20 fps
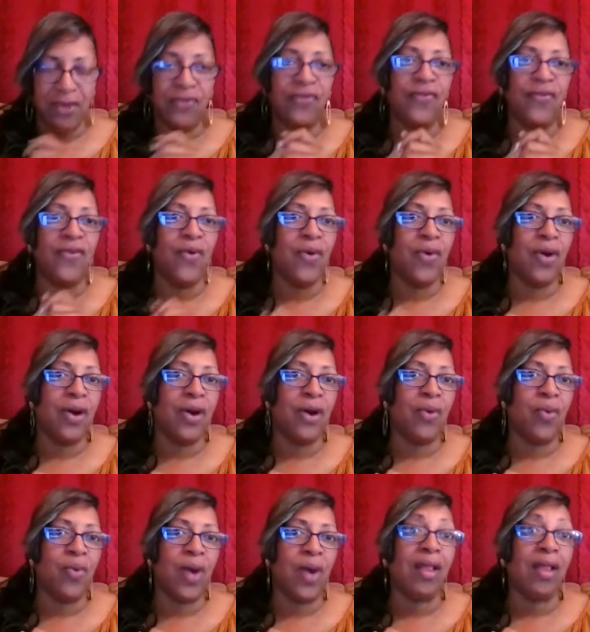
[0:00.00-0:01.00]

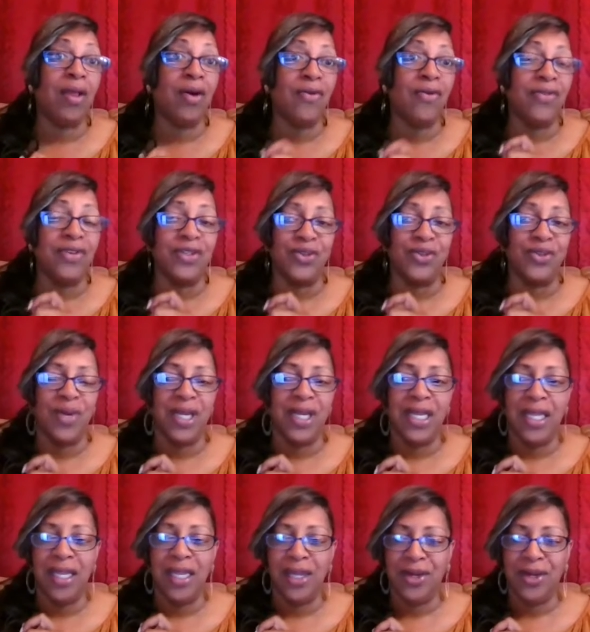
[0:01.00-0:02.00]
for well over 20
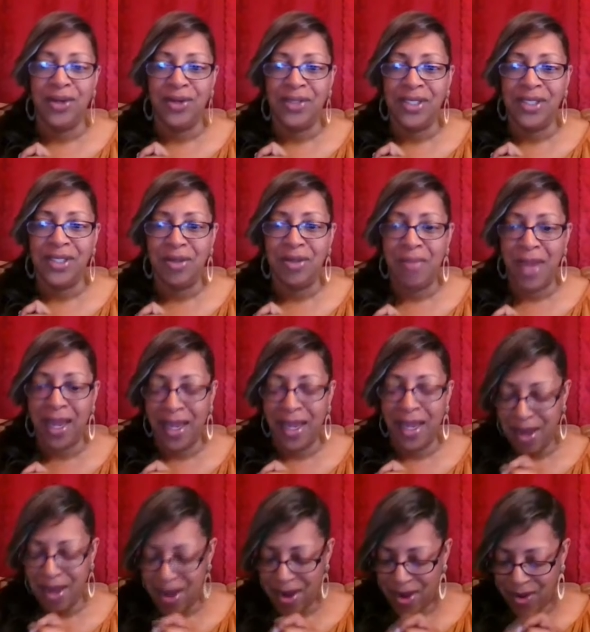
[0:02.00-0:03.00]
years. You
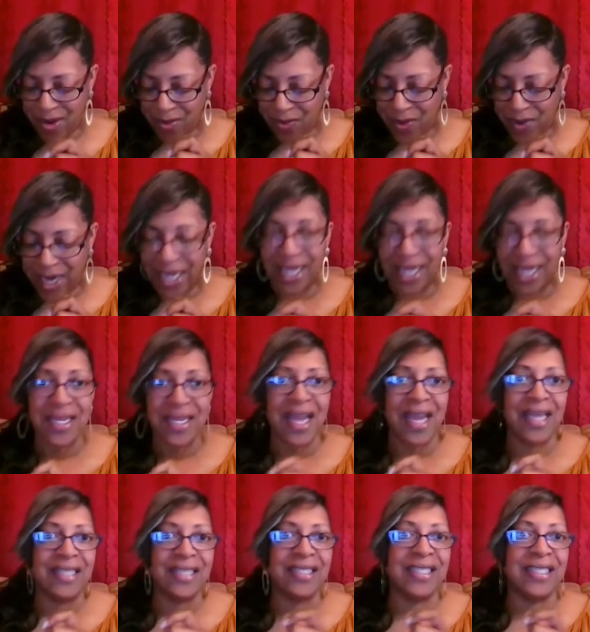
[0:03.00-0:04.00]
may
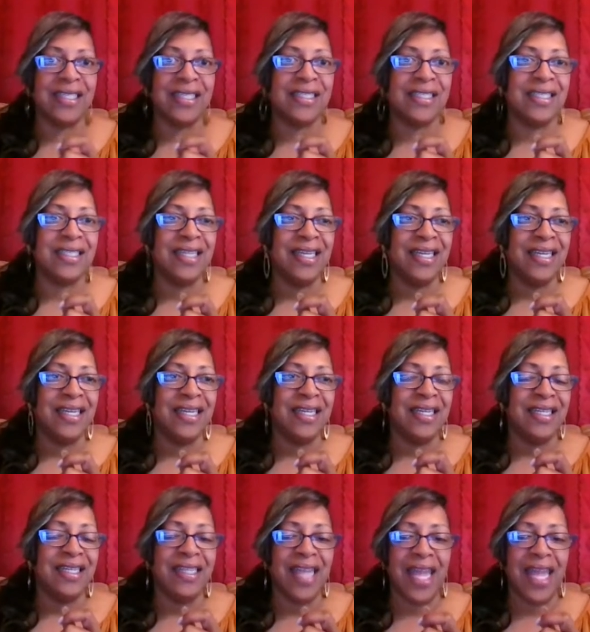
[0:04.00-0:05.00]
recognize his
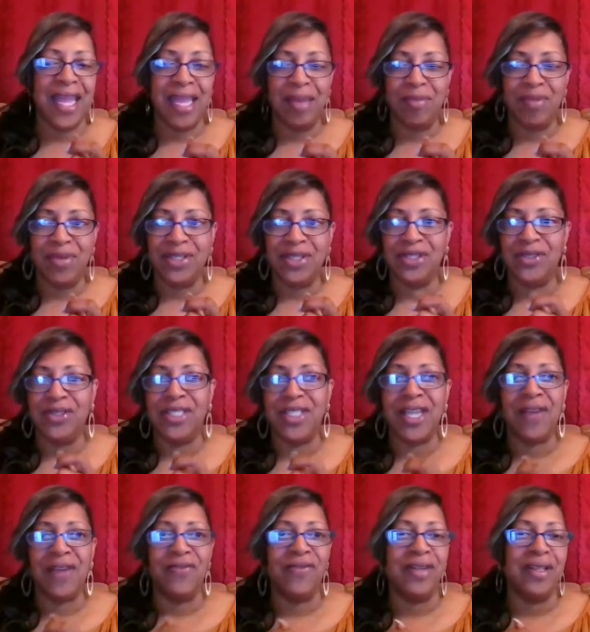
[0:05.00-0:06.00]
name, but you
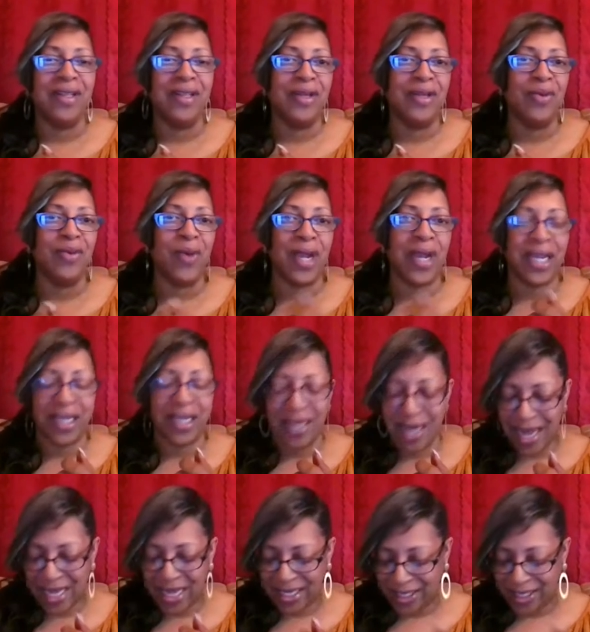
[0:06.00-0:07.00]
definitely
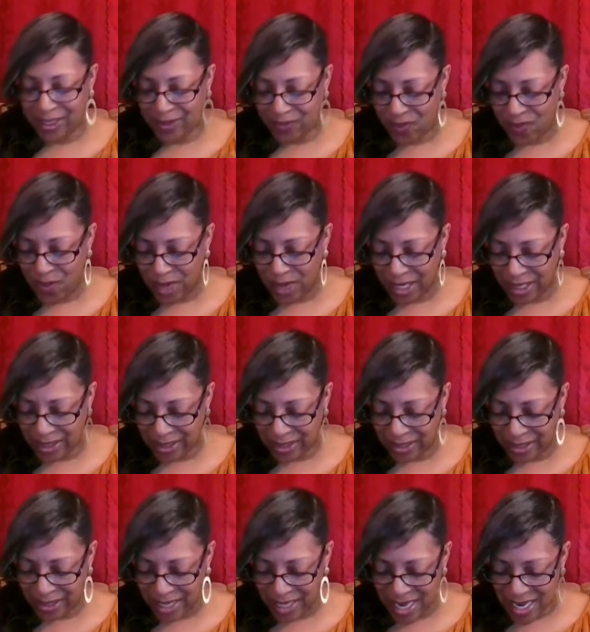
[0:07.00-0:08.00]
recognize his
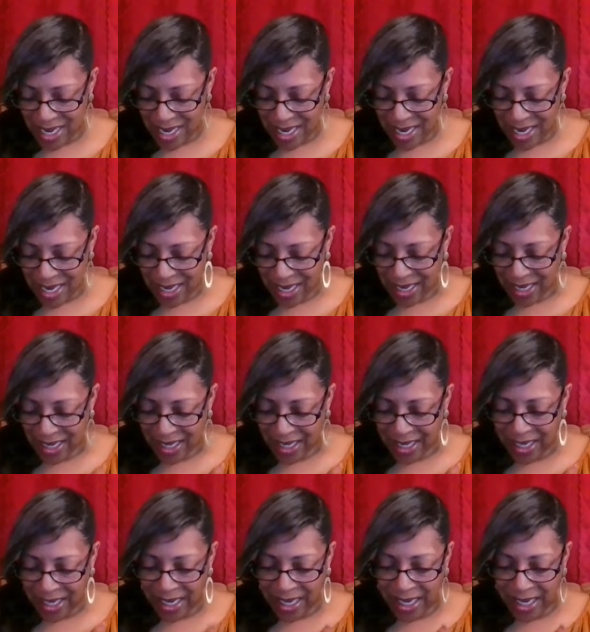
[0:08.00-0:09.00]
voice.
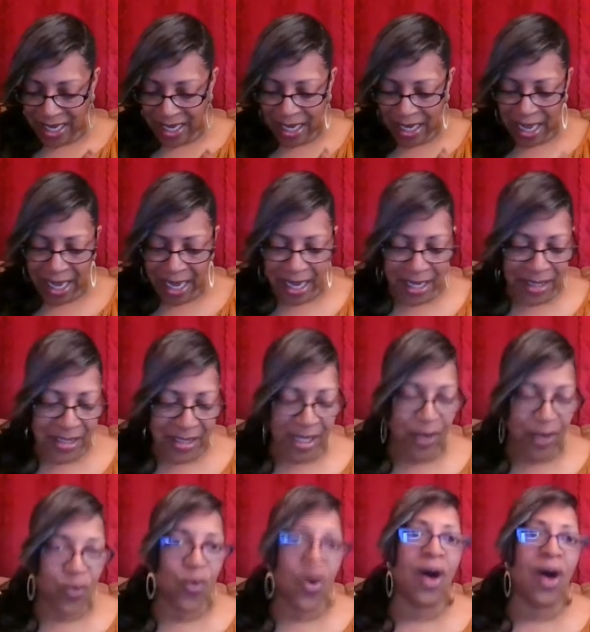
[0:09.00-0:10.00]
He has a
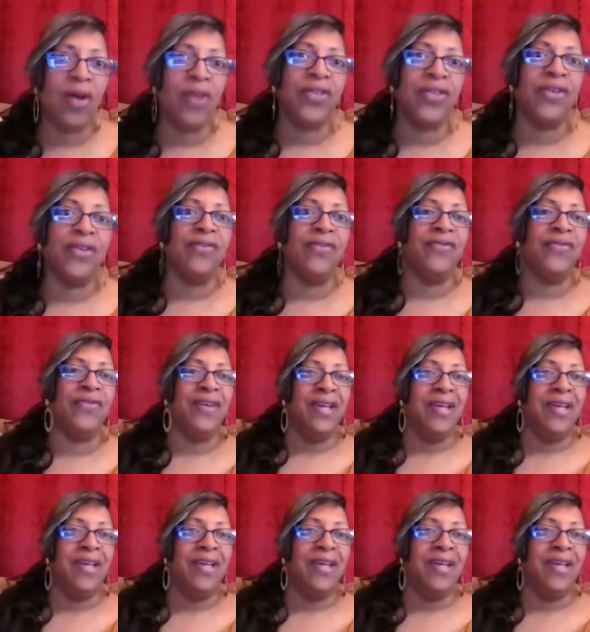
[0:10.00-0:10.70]
wealth of